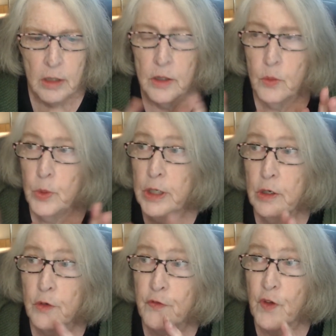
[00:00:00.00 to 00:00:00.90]
reader
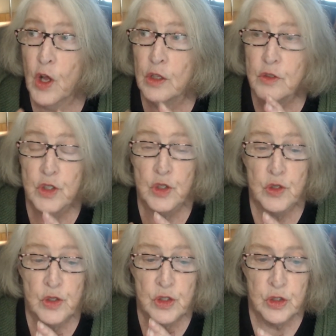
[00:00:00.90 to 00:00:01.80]
follows your
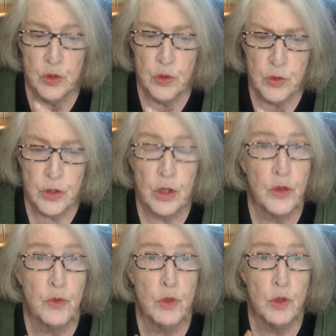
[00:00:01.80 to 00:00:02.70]
sleuth
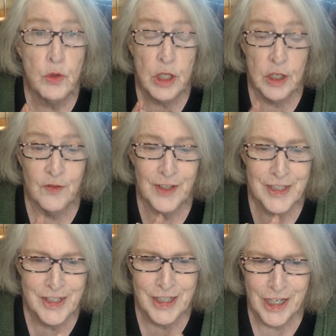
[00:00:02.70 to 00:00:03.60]
through the
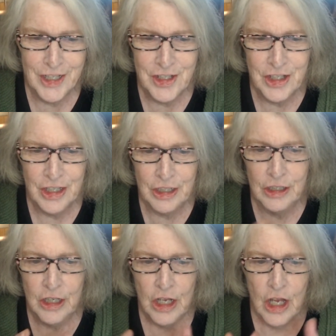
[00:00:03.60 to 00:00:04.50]
investigation, and
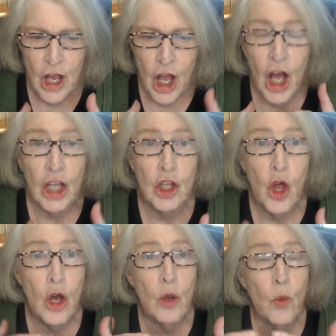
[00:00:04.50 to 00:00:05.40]

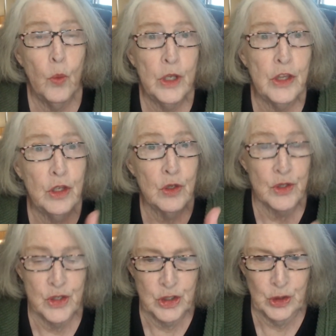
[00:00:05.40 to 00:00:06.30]
along with your
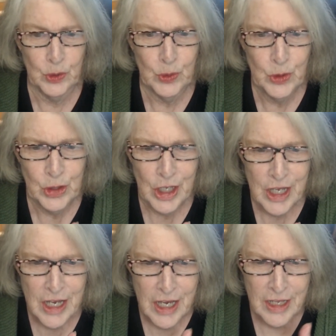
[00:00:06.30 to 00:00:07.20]
sleuth,
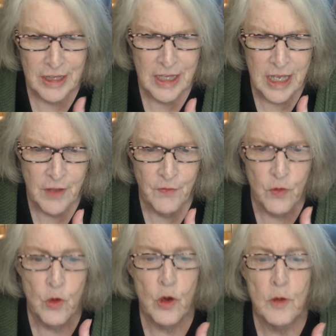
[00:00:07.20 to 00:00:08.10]
they
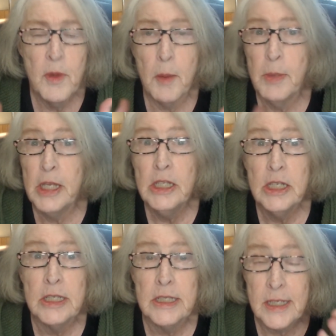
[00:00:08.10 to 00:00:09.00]
form
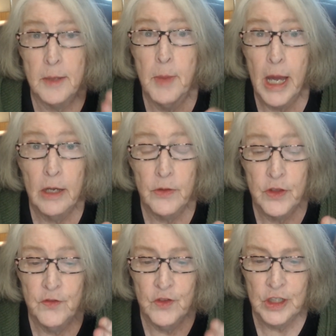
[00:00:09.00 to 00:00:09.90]
opinions about the
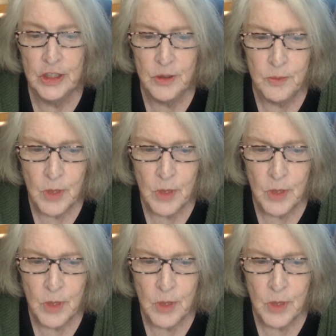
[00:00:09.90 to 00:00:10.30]
victim.